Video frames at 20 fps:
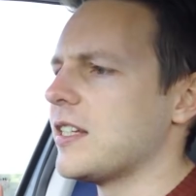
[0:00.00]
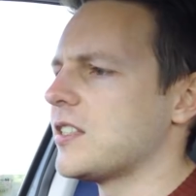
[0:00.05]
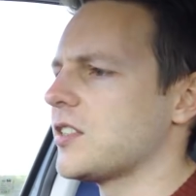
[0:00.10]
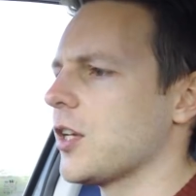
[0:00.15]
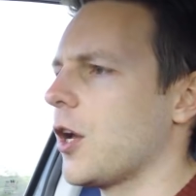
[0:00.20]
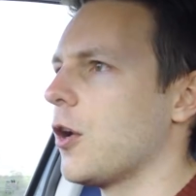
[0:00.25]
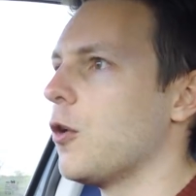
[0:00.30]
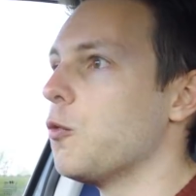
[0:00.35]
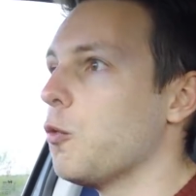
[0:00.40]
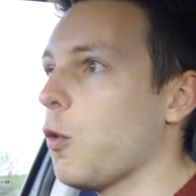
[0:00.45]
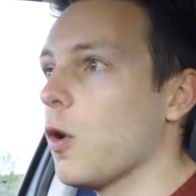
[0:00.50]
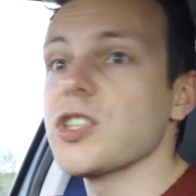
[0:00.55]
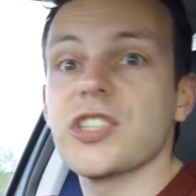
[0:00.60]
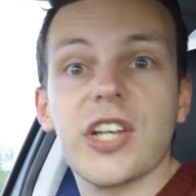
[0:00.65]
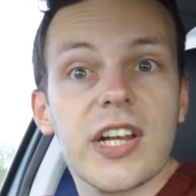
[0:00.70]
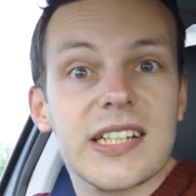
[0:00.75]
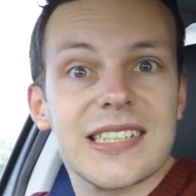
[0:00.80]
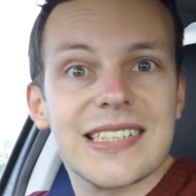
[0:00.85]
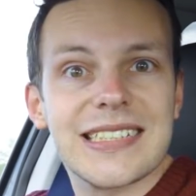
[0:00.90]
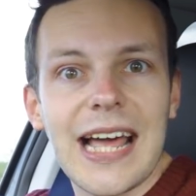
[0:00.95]
So what's
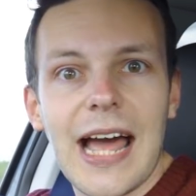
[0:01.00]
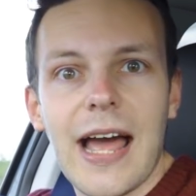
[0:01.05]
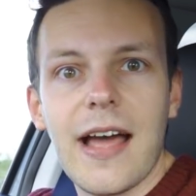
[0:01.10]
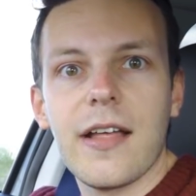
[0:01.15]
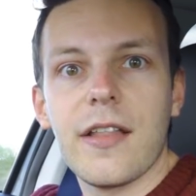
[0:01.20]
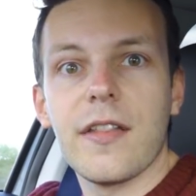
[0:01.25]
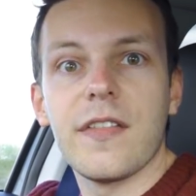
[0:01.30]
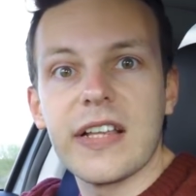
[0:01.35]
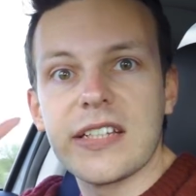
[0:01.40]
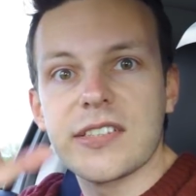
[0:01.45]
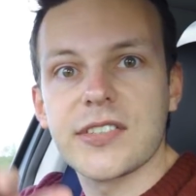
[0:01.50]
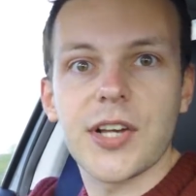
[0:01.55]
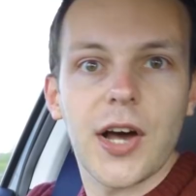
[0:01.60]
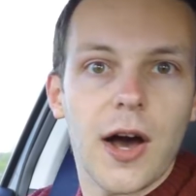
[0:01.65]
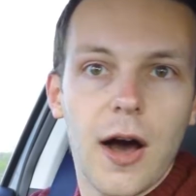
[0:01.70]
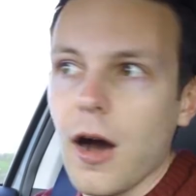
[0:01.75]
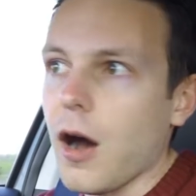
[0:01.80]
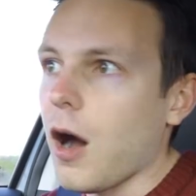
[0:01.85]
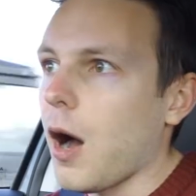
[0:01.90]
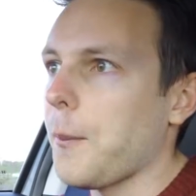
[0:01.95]
going to set this
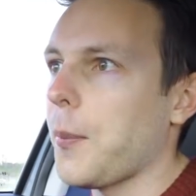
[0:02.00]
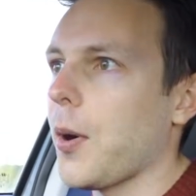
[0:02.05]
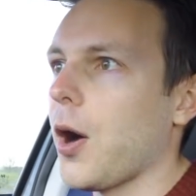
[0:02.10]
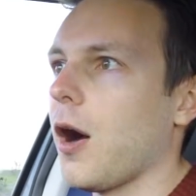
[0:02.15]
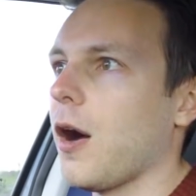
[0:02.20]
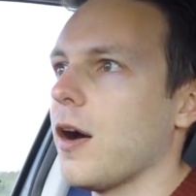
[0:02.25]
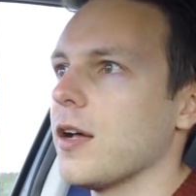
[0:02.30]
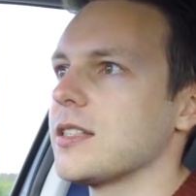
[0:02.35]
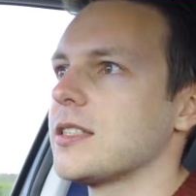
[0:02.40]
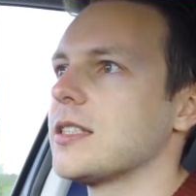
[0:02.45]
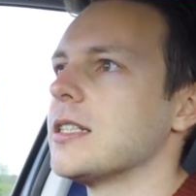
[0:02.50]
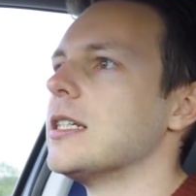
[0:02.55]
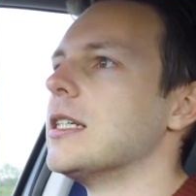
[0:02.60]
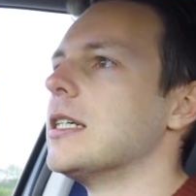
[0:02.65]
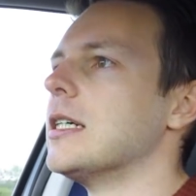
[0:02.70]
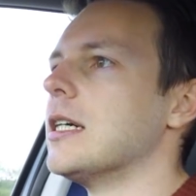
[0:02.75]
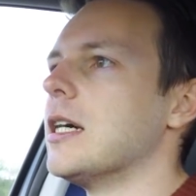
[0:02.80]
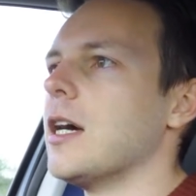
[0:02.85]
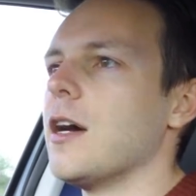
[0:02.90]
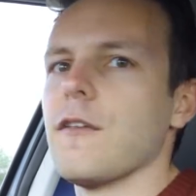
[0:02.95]
car apart
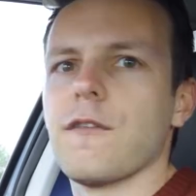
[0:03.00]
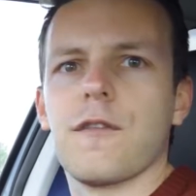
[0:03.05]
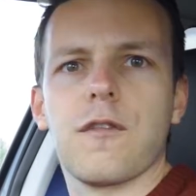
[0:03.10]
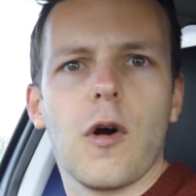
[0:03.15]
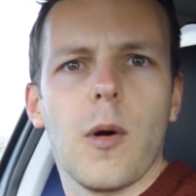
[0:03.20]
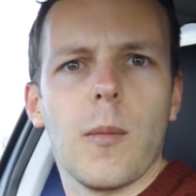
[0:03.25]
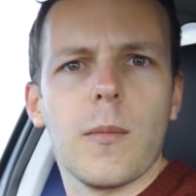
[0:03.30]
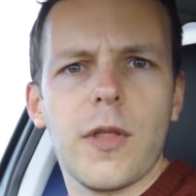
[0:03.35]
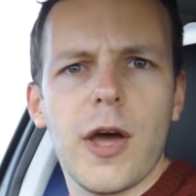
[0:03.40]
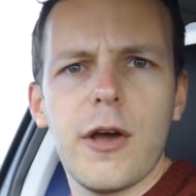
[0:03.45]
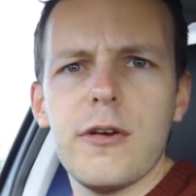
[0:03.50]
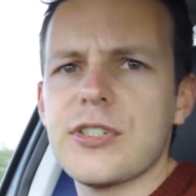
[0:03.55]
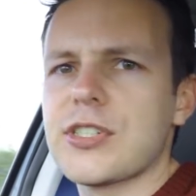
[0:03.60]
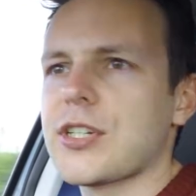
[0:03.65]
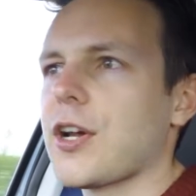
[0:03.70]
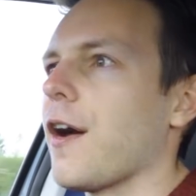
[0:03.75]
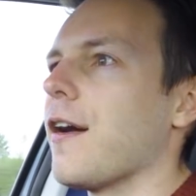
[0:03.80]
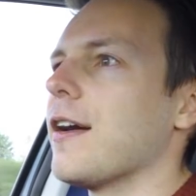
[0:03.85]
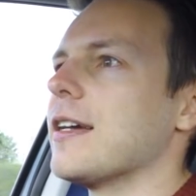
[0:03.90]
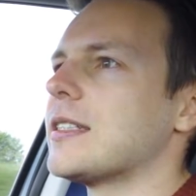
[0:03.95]
from those
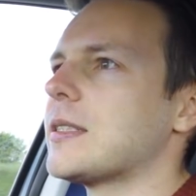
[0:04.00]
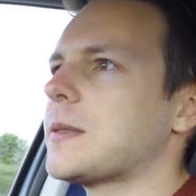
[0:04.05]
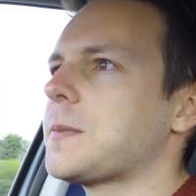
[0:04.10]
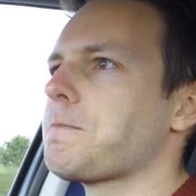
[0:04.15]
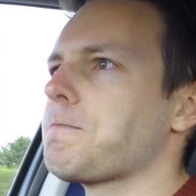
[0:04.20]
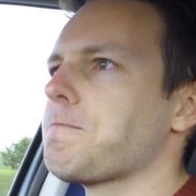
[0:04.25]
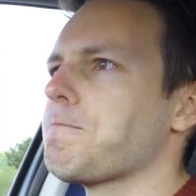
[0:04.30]
guys?